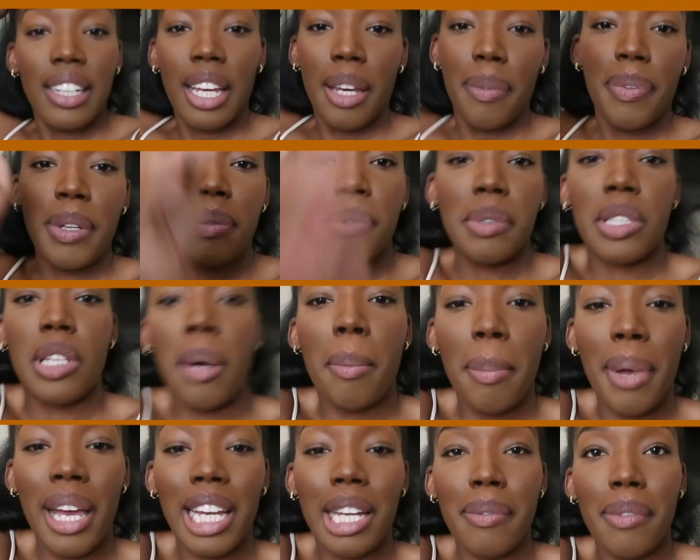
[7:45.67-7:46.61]
okay, peeps, so I'm
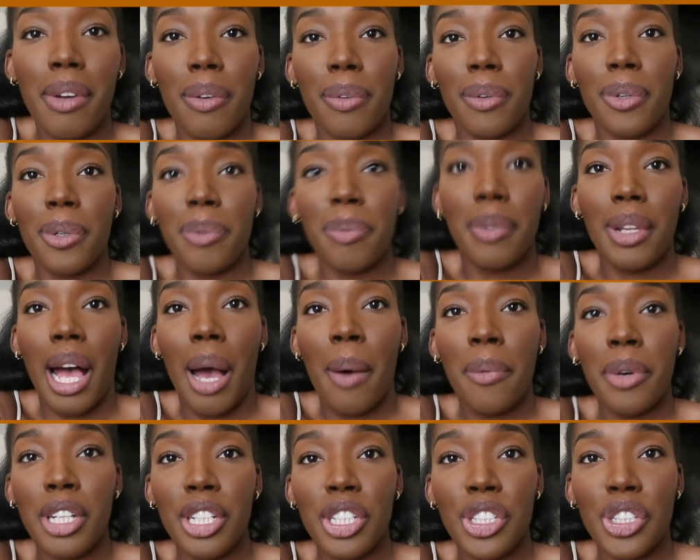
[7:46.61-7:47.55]
back in my room. I
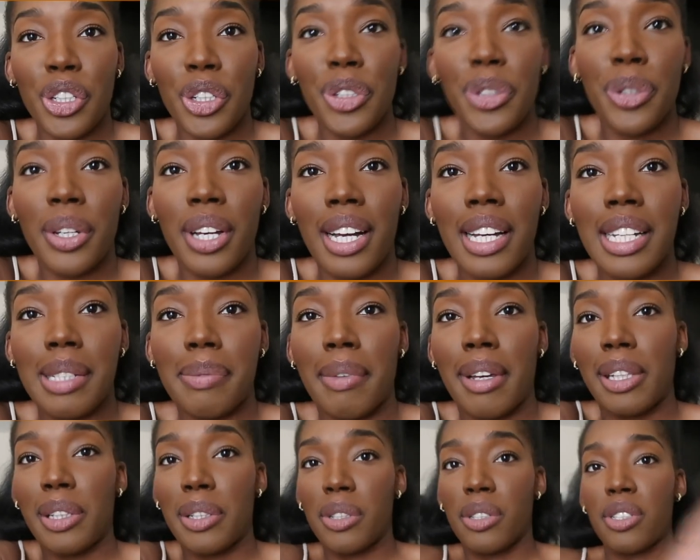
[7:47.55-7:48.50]
want to show you guys
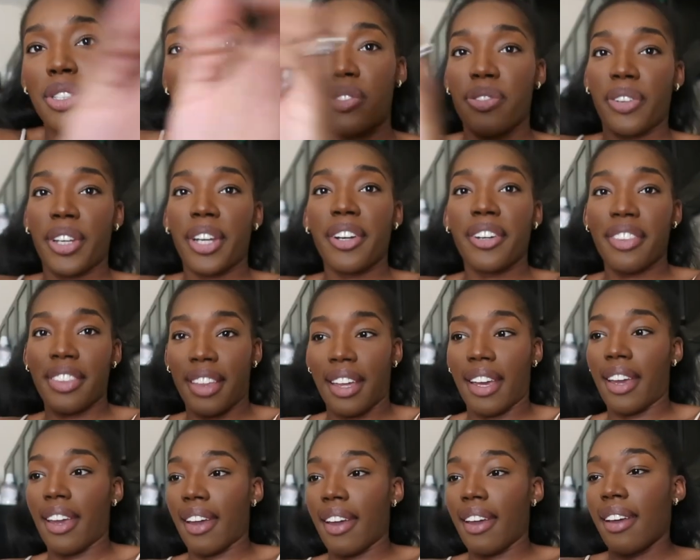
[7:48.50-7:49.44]
my little sphere
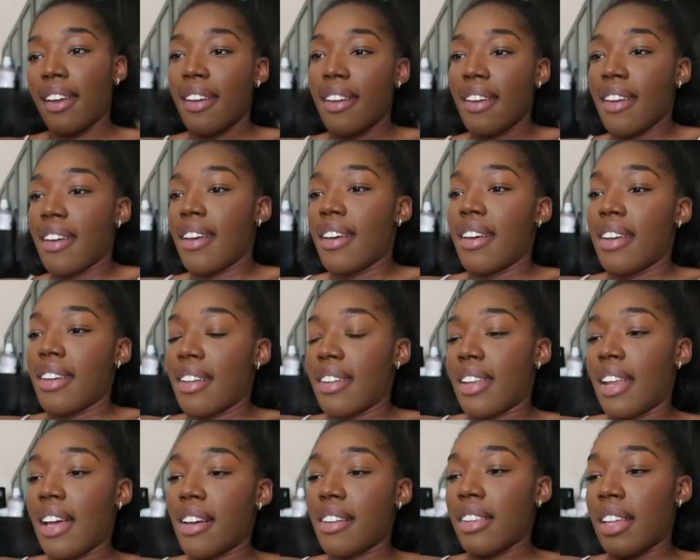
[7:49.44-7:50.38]
thing
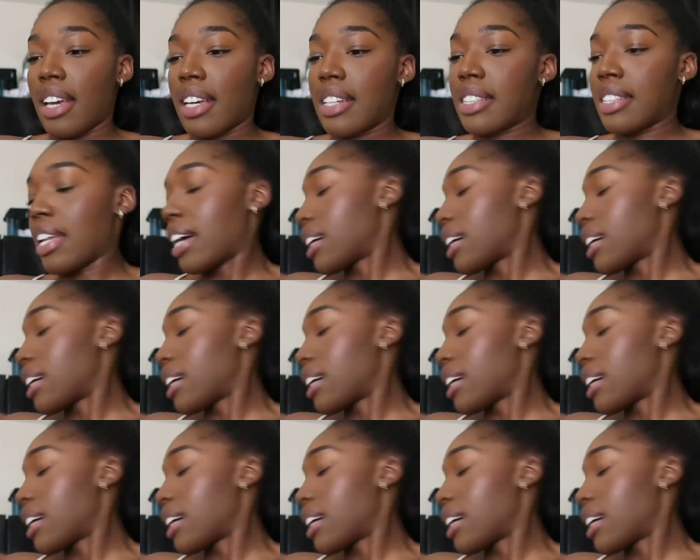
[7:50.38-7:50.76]
now that it's